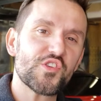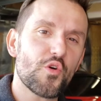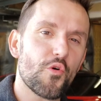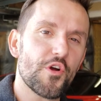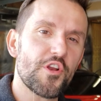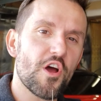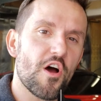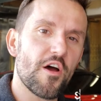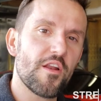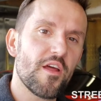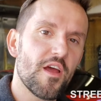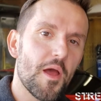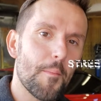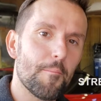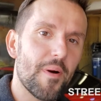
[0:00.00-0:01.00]
going
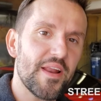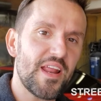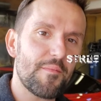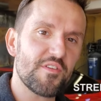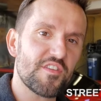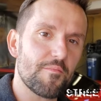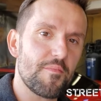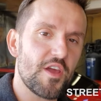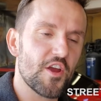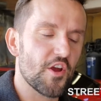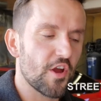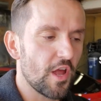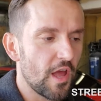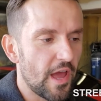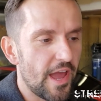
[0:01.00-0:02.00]
on? My name is
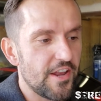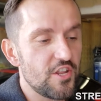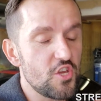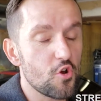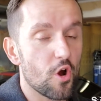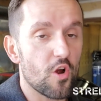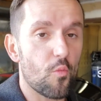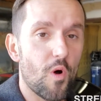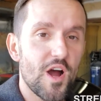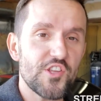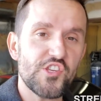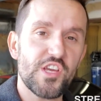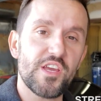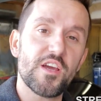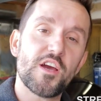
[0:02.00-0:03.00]
Amir and you are
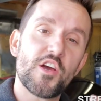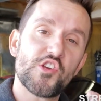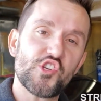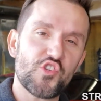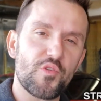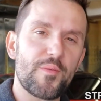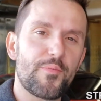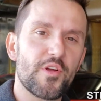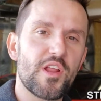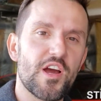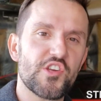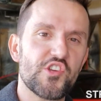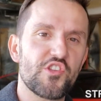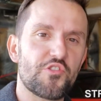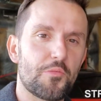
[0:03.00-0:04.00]
watching Street
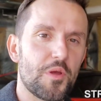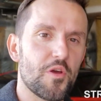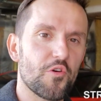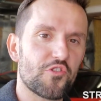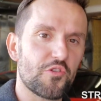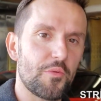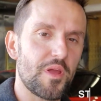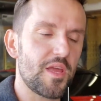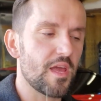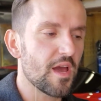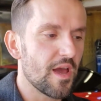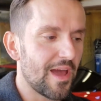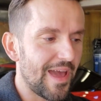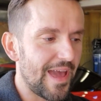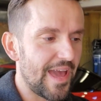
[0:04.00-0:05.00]
Production 303,
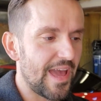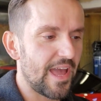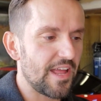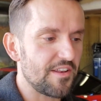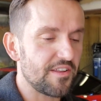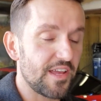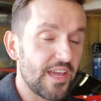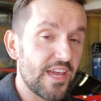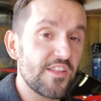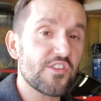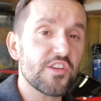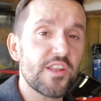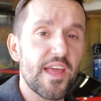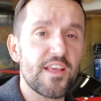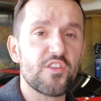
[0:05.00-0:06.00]
and in
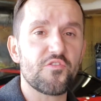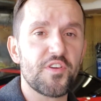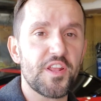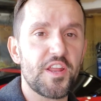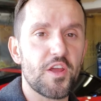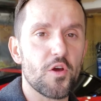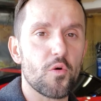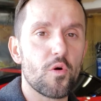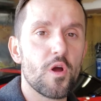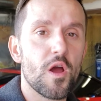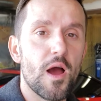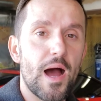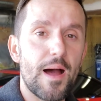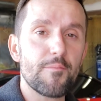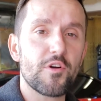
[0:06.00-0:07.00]
today's video
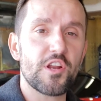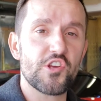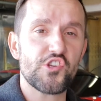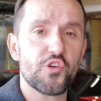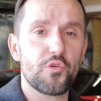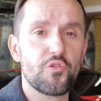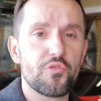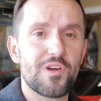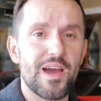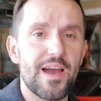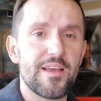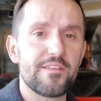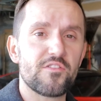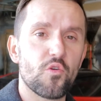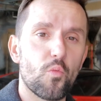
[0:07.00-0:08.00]
I'm going to show you
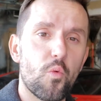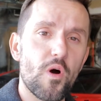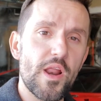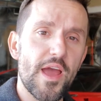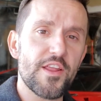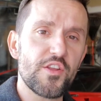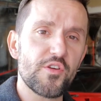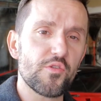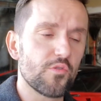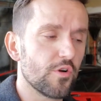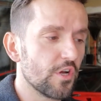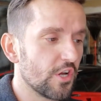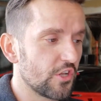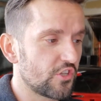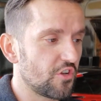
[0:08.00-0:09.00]
guys what I do
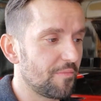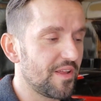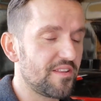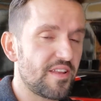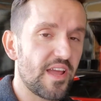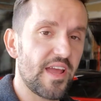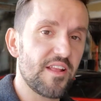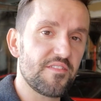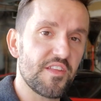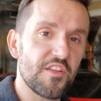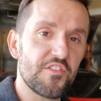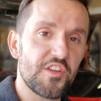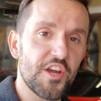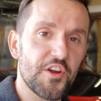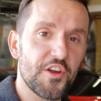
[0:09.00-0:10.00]
to maintain the
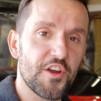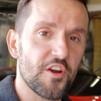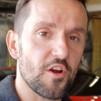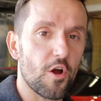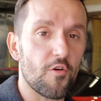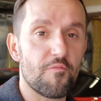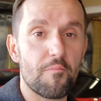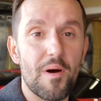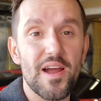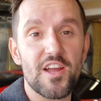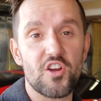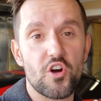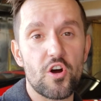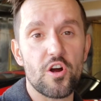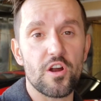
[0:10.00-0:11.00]
interior of my
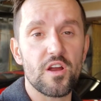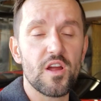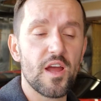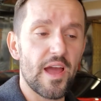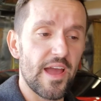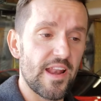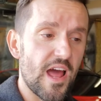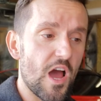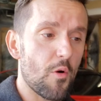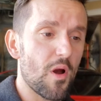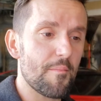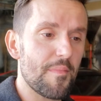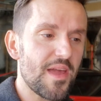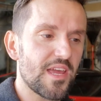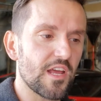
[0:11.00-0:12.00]
car and how I
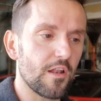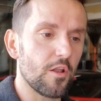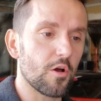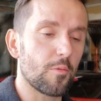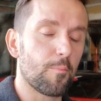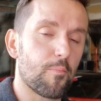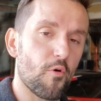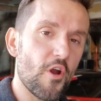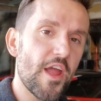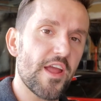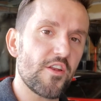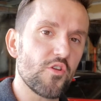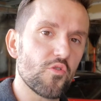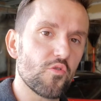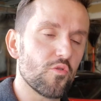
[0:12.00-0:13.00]
make it look
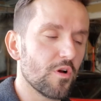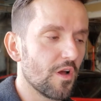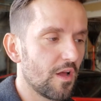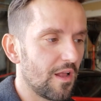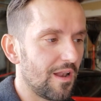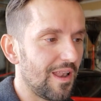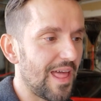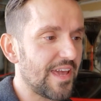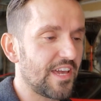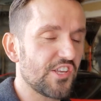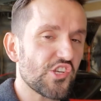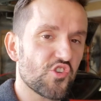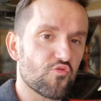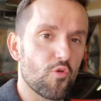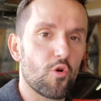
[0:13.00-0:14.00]
brand new like it
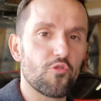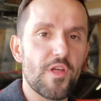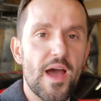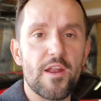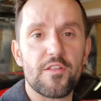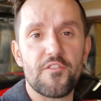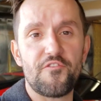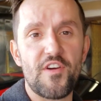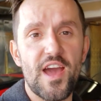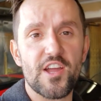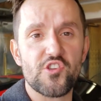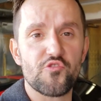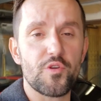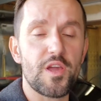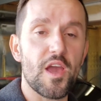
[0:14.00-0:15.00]
just rolled out of the
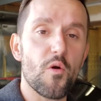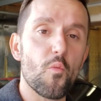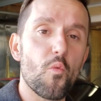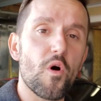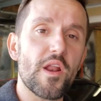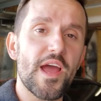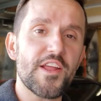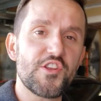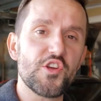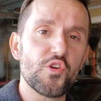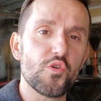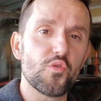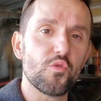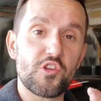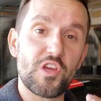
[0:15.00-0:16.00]
factory, and what I
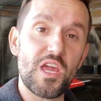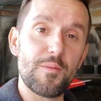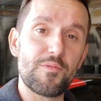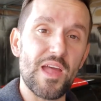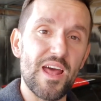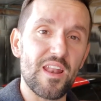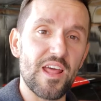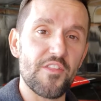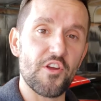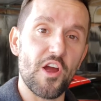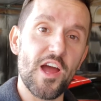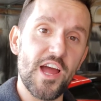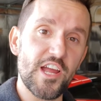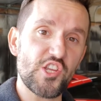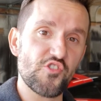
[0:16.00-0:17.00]
do to keep that leather
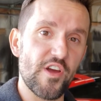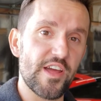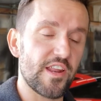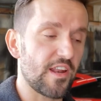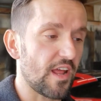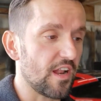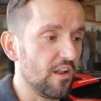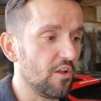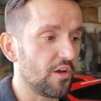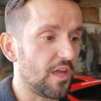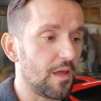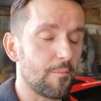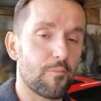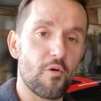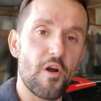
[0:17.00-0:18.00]
hydrated and
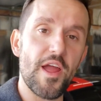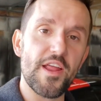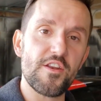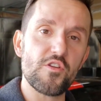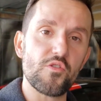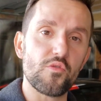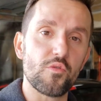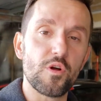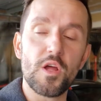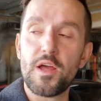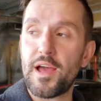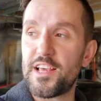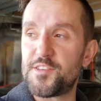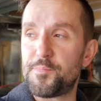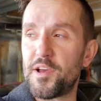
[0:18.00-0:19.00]
looking brand new.
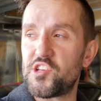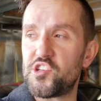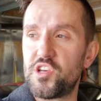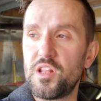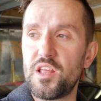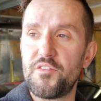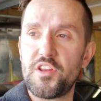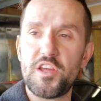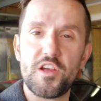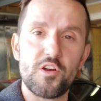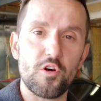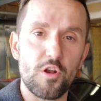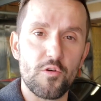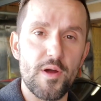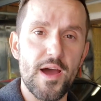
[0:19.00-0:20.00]
Especially living here in
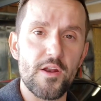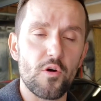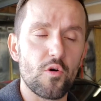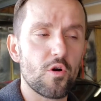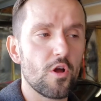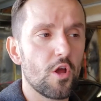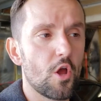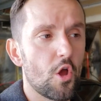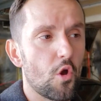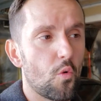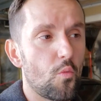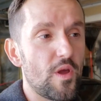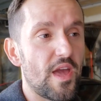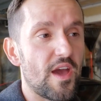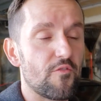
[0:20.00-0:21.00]
Colorado,
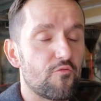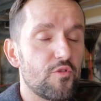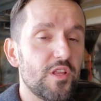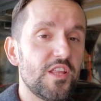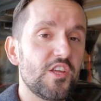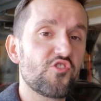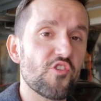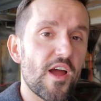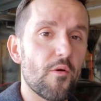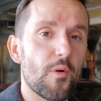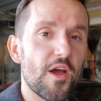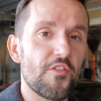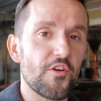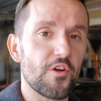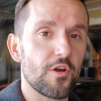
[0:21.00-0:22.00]
we have really dry
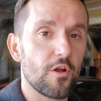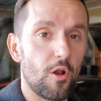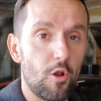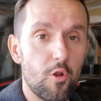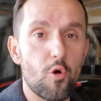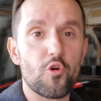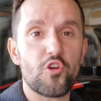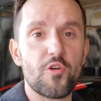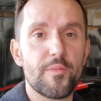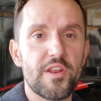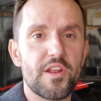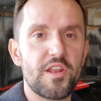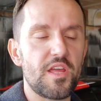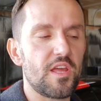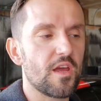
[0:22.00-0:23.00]
weather, low
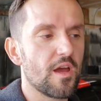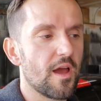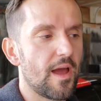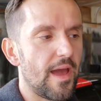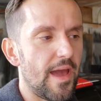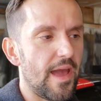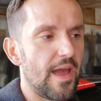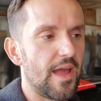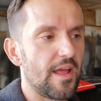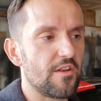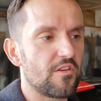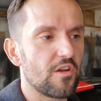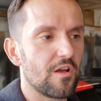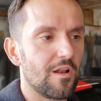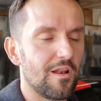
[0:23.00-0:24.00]
humidity,
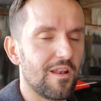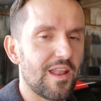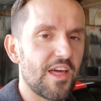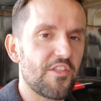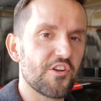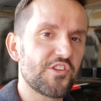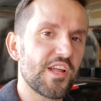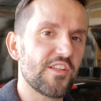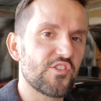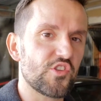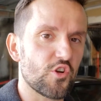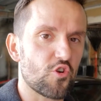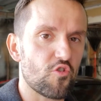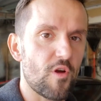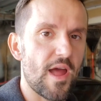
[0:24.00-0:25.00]
and leather tends to
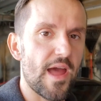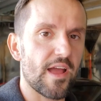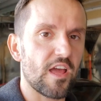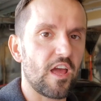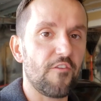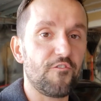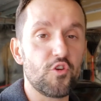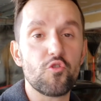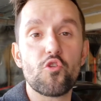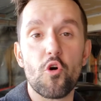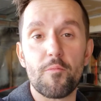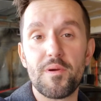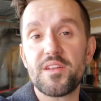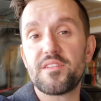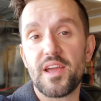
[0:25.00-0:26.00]
crack if you
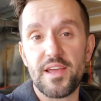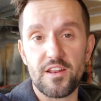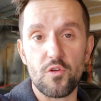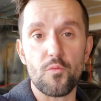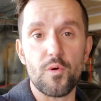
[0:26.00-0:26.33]
don't maintain it